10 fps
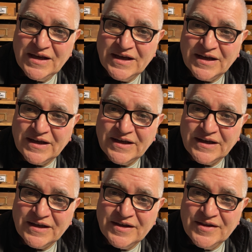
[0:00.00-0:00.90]

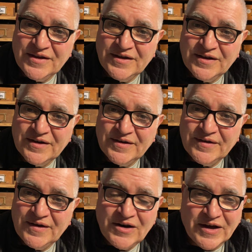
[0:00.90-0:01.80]

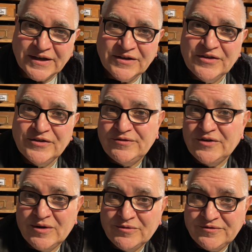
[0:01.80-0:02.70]
like the
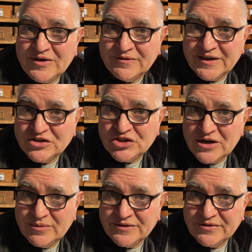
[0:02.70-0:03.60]
Filofax
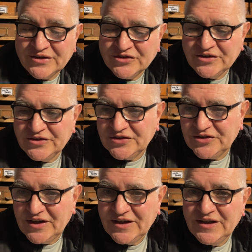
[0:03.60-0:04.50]
Sherwood, for
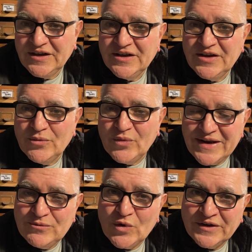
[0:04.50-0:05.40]
instance,
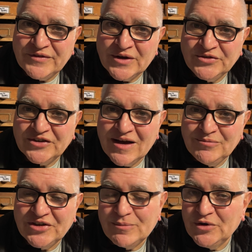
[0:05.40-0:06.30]
when one of those
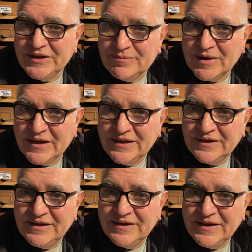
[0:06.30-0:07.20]
comes up on eBay,
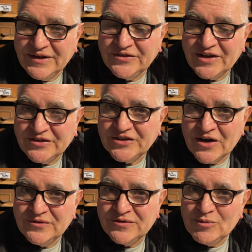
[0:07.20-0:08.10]
it does
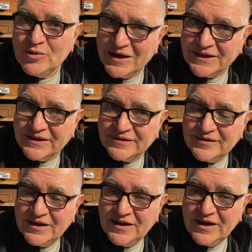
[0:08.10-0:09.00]
go for more money.
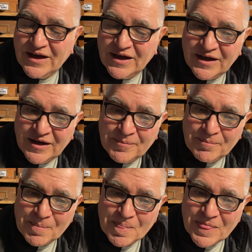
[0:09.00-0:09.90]

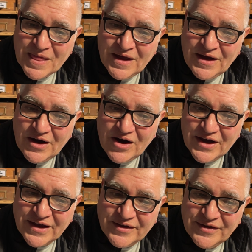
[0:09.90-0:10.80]

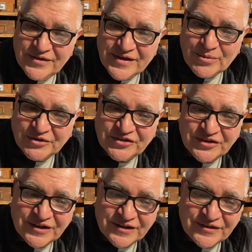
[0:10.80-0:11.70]
There was
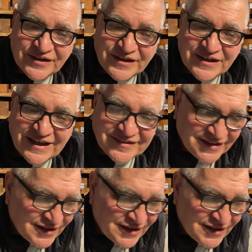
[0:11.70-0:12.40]
the classic